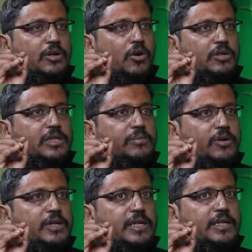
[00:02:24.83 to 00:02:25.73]
causal
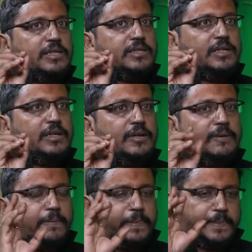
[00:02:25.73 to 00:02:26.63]
body is
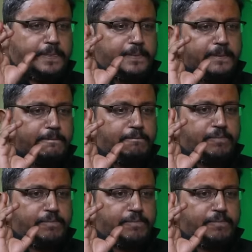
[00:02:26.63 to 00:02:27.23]
in